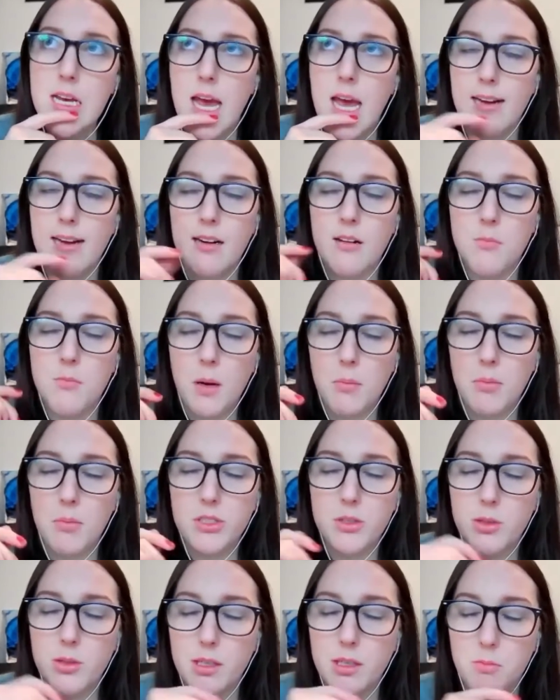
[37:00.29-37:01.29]
And I remember
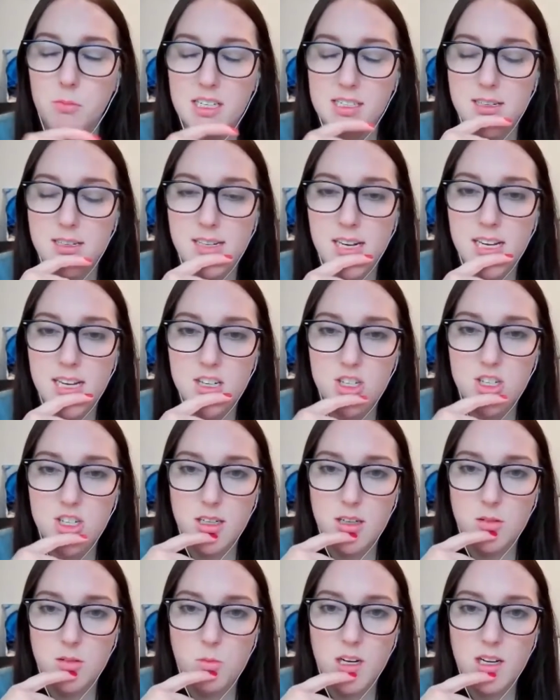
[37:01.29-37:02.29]
doing a presentation,
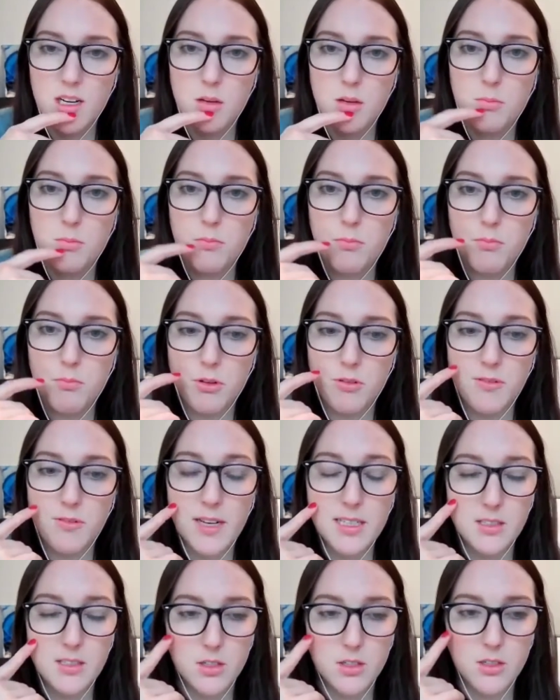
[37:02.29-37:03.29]
and one of the
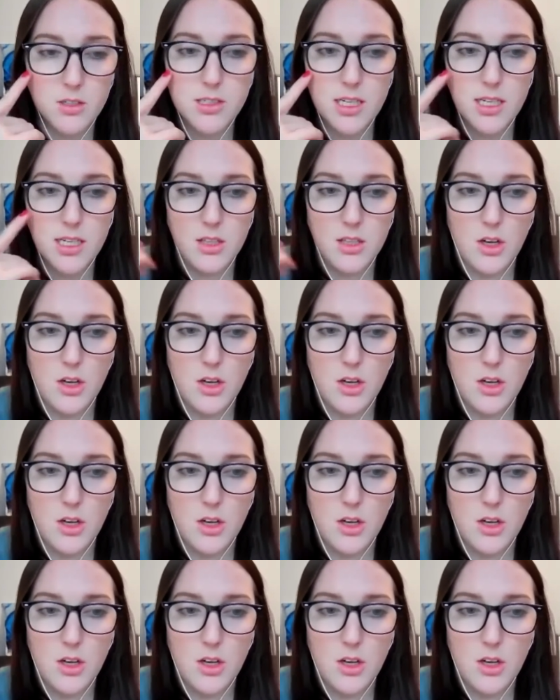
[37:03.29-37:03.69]
professors in the